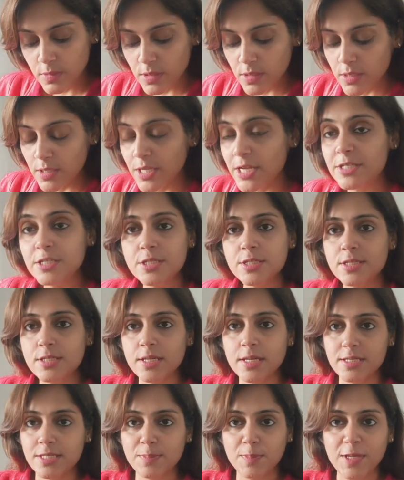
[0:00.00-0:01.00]
Let us
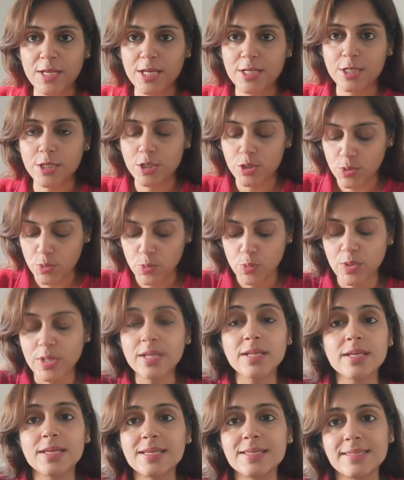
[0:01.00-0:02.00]
explain it through an
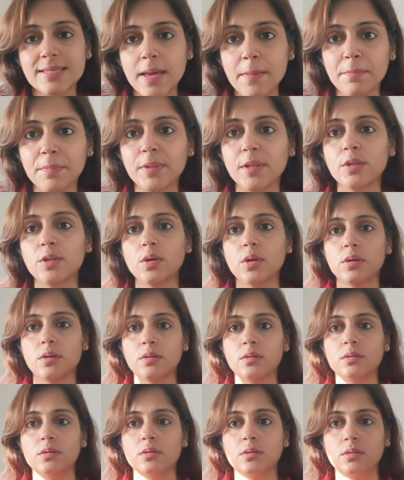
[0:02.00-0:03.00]

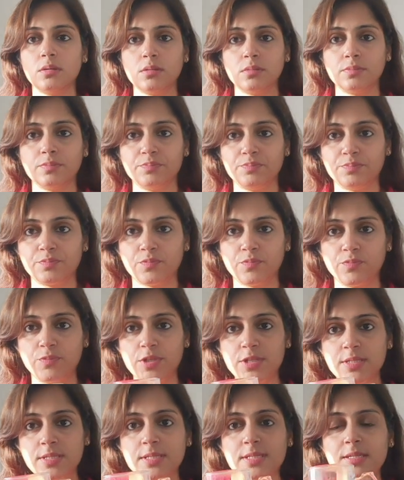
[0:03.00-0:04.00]
example.
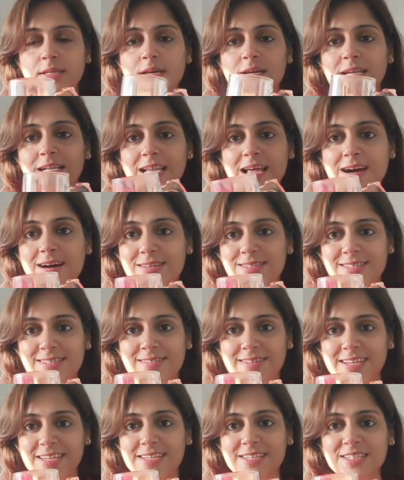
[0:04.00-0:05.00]
This is a glass,
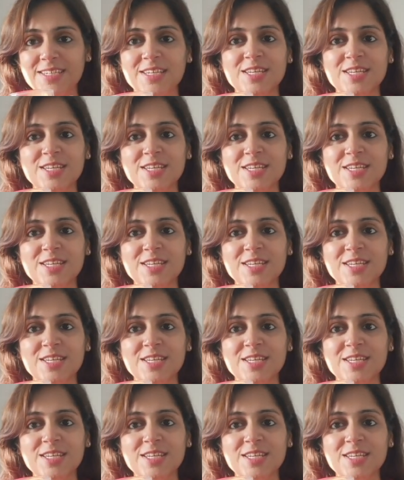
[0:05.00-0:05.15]
right?